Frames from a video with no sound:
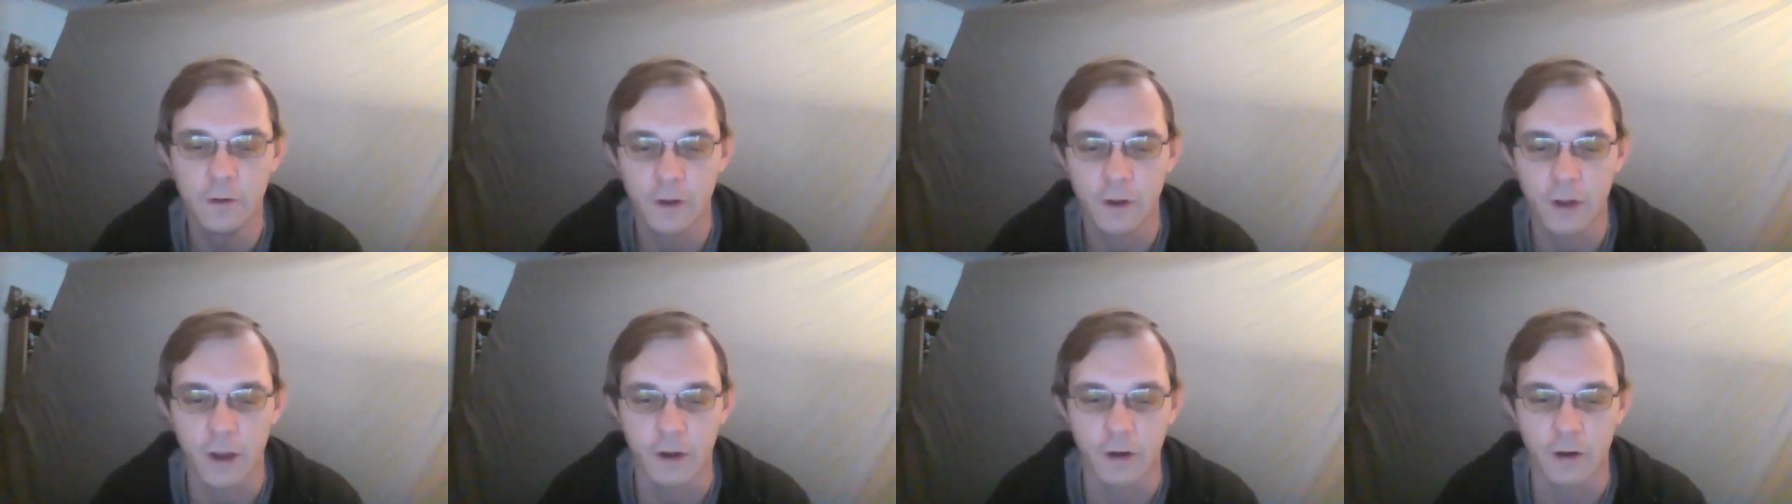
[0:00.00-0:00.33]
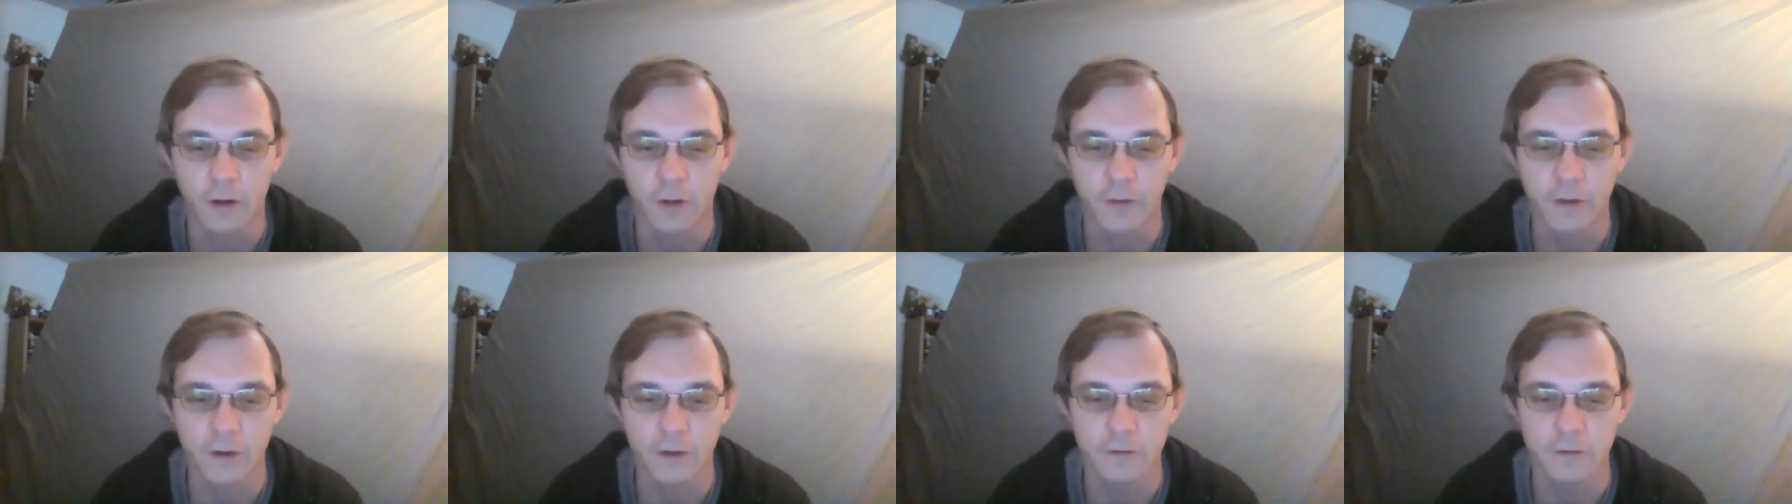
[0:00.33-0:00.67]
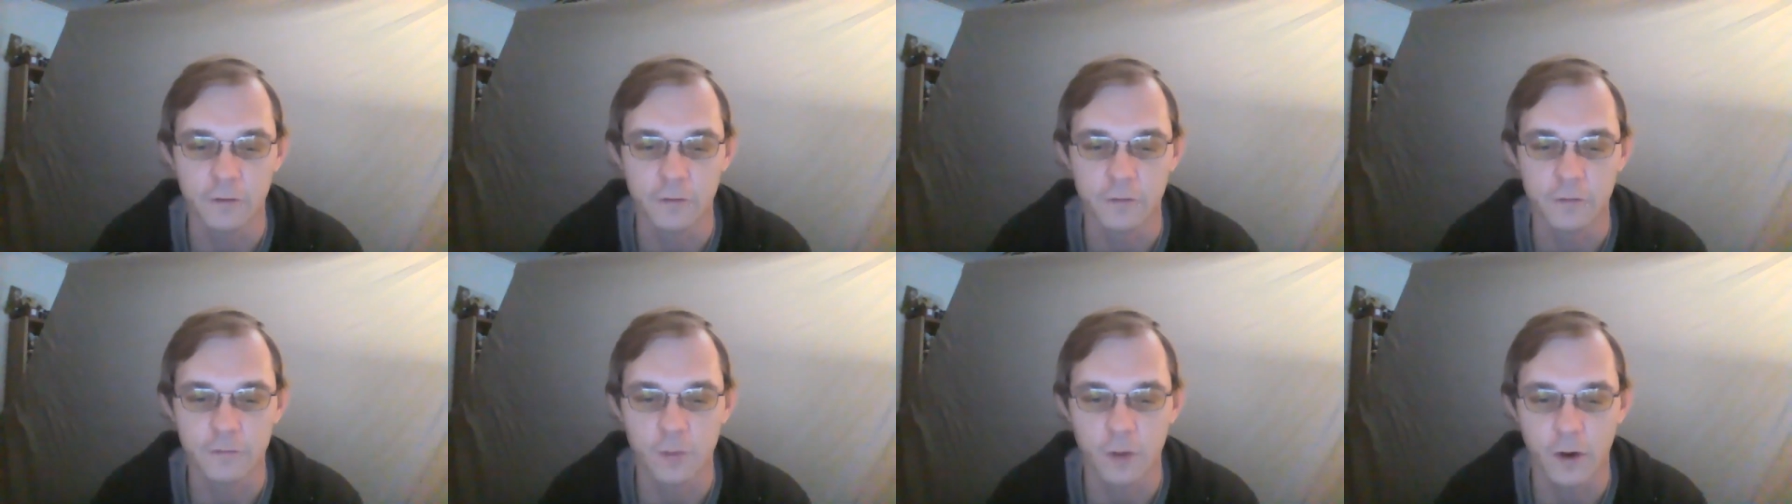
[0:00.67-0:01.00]
and all they
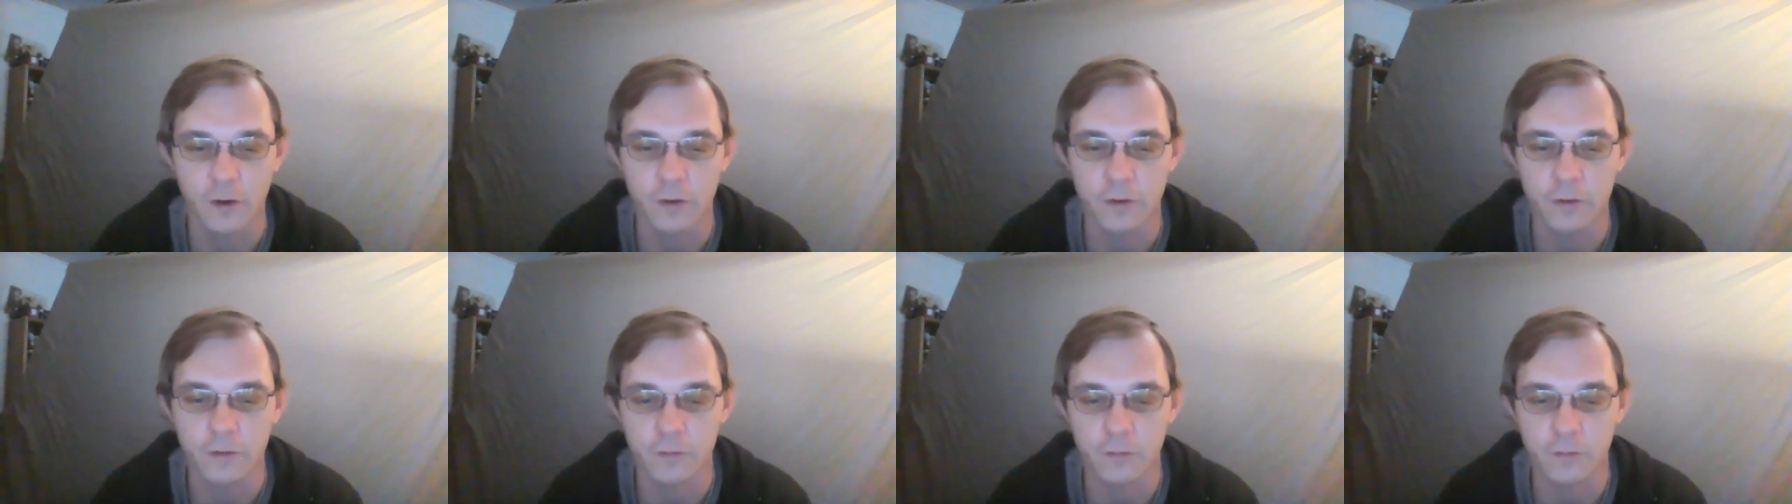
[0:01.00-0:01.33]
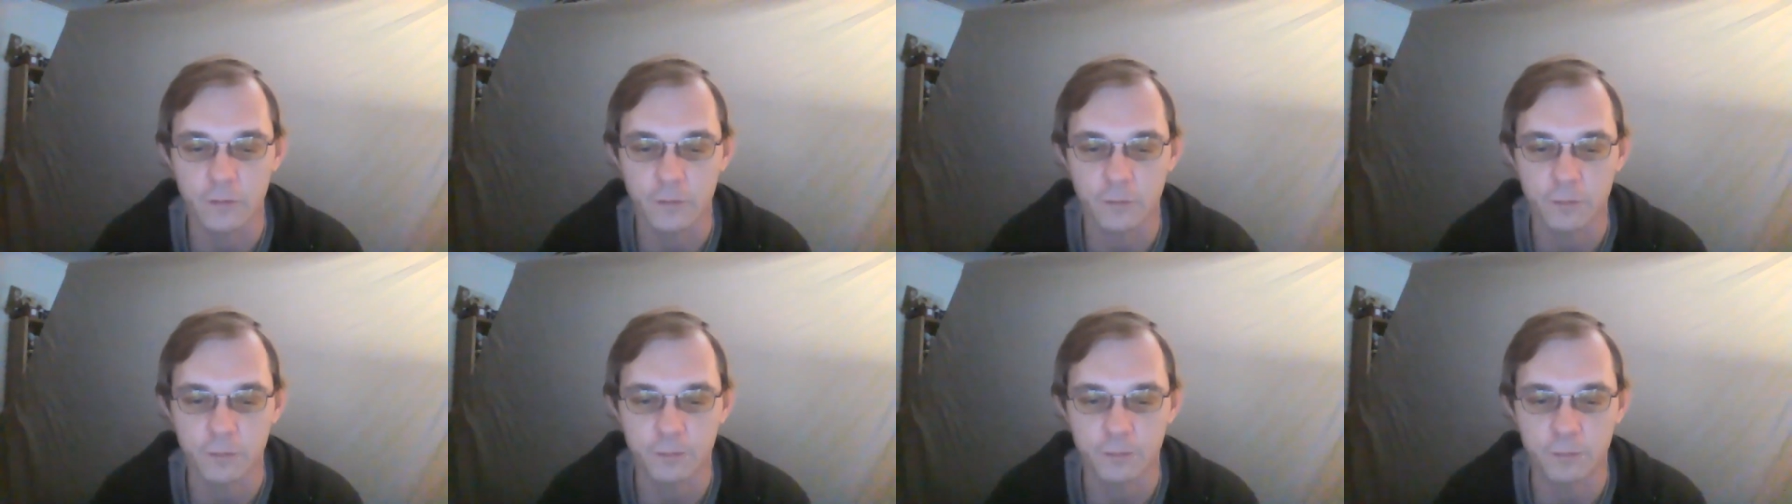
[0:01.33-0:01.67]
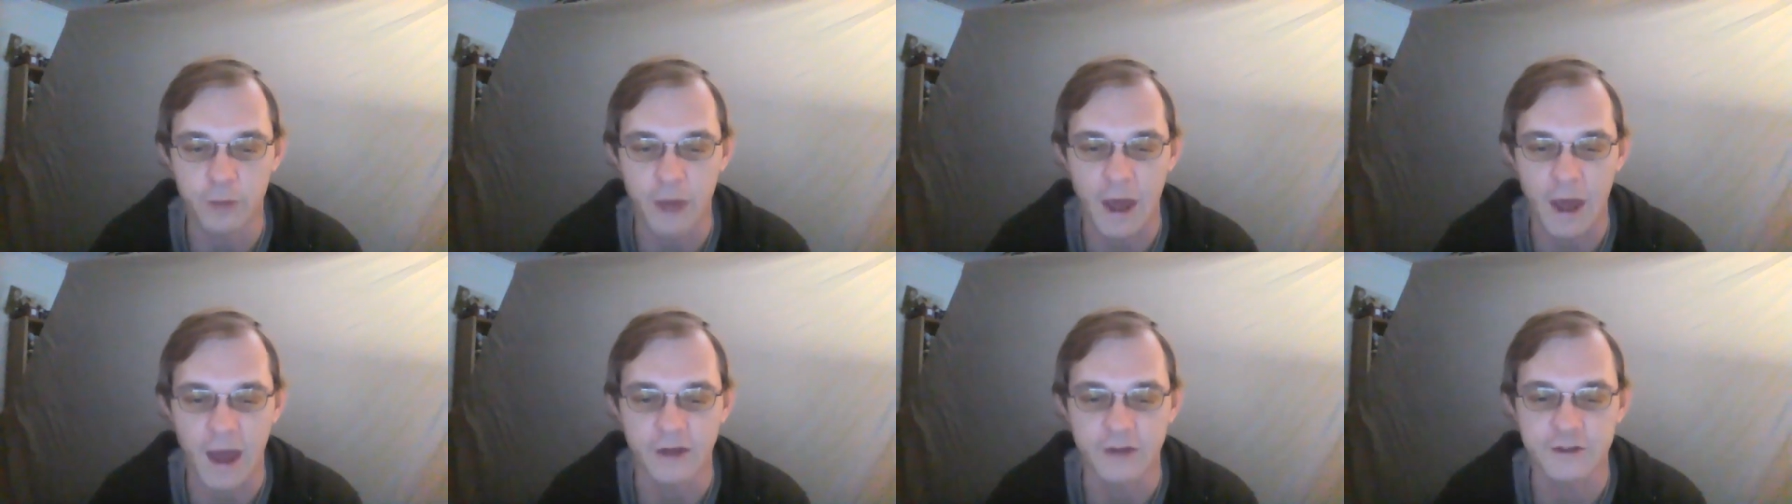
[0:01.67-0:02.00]
do is want to
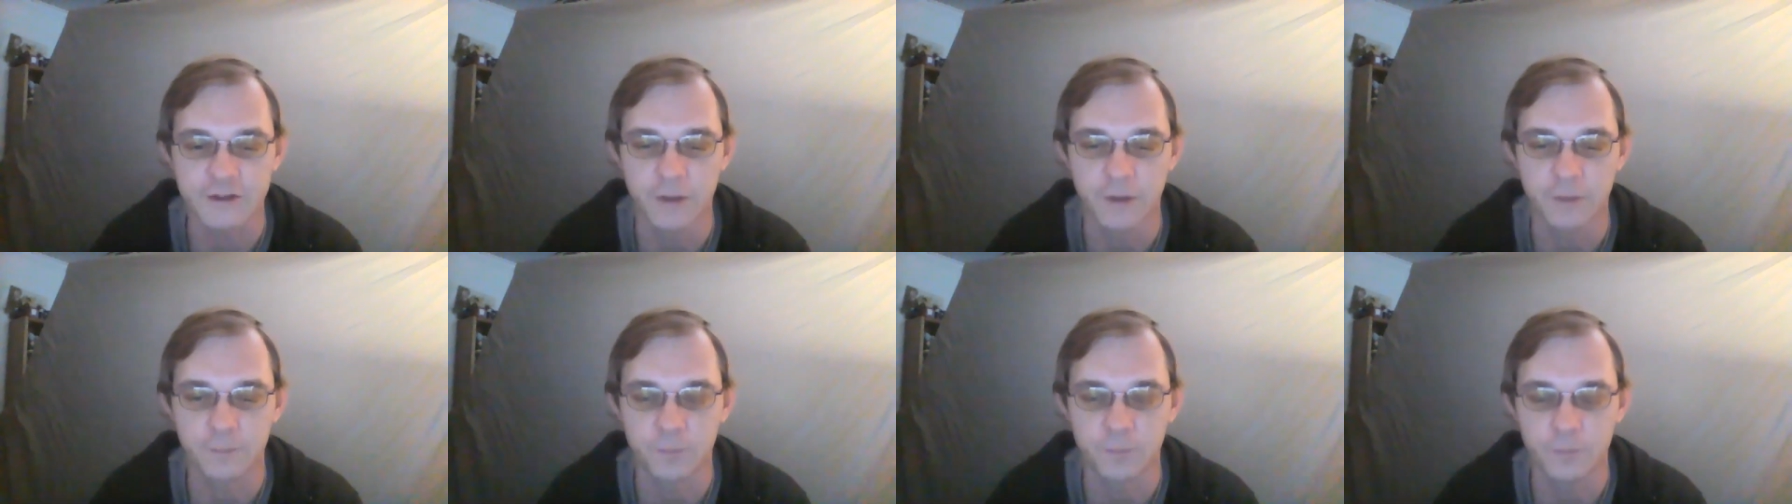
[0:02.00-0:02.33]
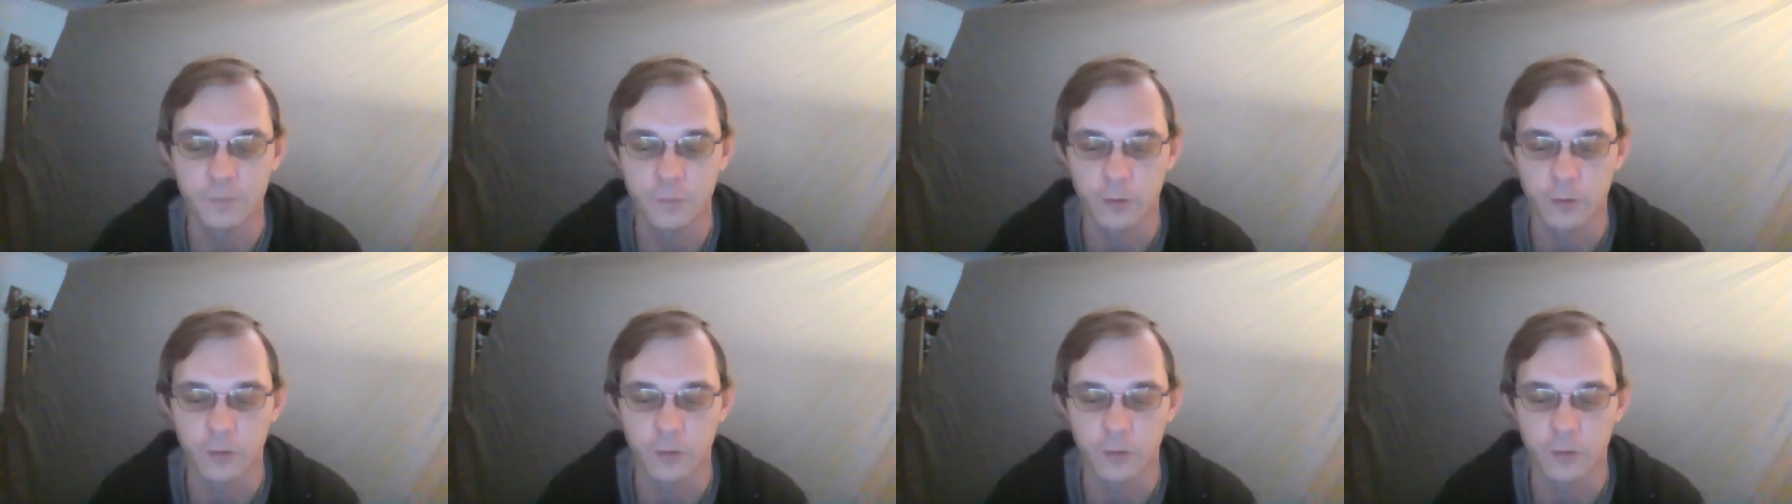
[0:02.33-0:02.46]
patch up